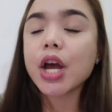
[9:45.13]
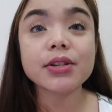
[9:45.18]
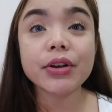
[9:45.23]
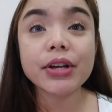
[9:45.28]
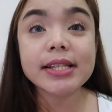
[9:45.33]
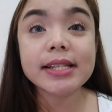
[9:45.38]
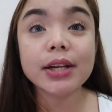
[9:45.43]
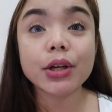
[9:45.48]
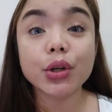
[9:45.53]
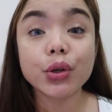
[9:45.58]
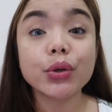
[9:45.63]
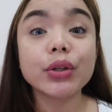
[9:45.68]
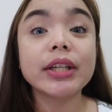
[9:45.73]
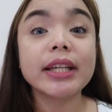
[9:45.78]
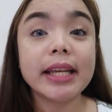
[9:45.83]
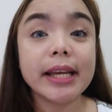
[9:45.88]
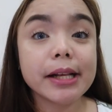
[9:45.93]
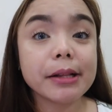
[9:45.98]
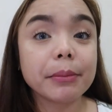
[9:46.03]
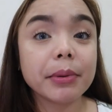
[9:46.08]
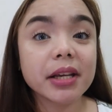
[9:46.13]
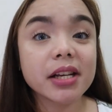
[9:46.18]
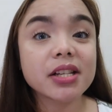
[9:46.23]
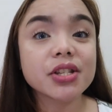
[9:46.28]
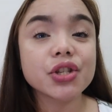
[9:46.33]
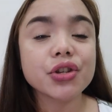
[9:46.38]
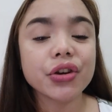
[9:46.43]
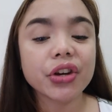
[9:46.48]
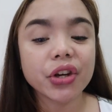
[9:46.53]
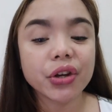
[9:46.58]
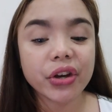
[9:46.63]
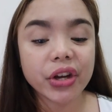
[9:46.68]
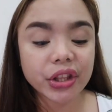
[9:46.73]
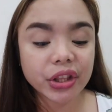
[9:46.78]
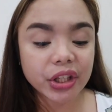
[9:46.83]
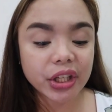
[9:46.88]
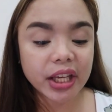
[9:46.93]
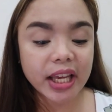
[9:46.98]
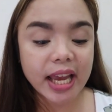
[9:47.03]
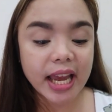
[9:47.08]
So it's a good deal because you're
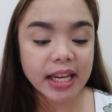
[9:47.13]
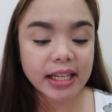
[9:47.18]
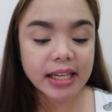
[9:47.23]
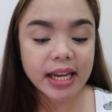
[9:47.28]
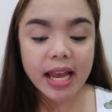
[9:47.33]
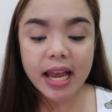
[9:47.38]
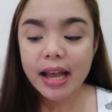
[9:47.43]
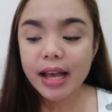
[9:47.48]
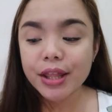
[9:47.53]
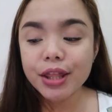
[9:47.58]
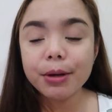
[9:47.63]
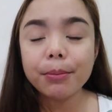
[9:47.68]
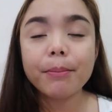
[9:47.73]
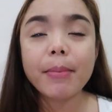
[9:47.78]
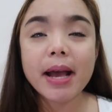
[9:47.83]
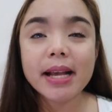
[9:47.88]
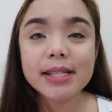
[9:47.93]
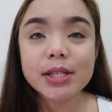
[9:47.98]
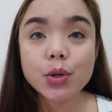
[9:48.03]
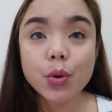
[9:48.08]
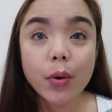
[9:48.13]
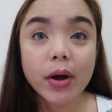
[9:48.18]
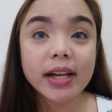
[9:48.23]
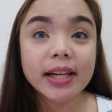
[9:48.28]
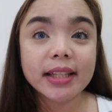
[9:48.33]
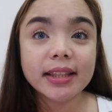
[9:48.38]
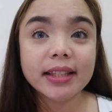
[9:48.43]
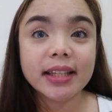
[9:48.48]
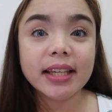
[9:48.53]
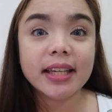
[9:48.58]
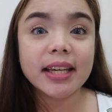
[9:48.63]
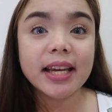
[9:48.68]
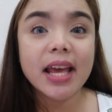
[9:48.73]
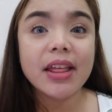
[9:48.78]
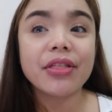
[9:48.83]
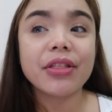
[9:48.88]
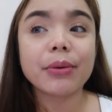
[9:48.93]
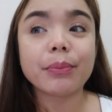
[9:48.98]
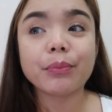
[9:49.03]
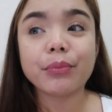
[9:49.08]
going to get the best quality,
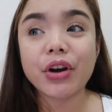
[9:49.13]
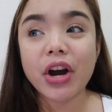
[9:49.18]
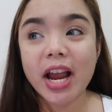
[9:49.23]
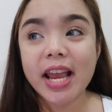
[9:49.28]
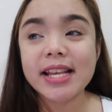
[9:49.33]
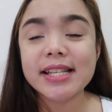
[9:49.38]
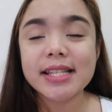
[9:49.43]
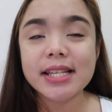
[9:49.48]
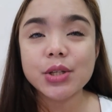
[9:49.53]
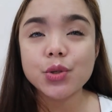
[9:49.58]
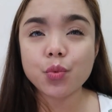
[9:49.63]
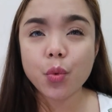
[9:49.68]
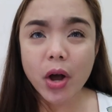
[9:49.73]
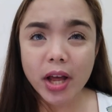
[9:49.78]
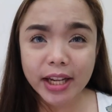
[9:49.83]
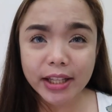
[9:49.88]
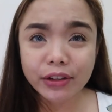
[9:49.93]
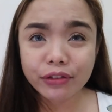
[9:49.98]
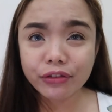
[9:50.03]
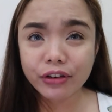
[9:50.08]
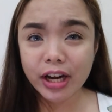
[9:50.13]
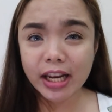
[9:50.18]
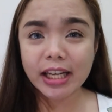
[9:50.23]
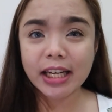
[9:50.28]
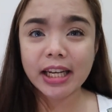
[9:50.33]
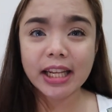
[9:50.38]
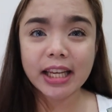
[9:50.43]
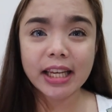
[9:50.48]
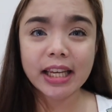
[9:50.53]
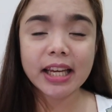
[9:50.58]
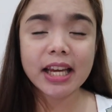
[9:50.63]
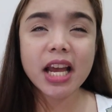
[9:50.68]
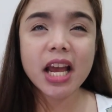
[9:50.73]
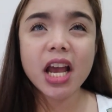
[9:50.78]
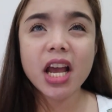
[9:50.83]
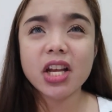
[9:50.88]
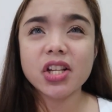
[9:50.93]
and the price is wallet friendly.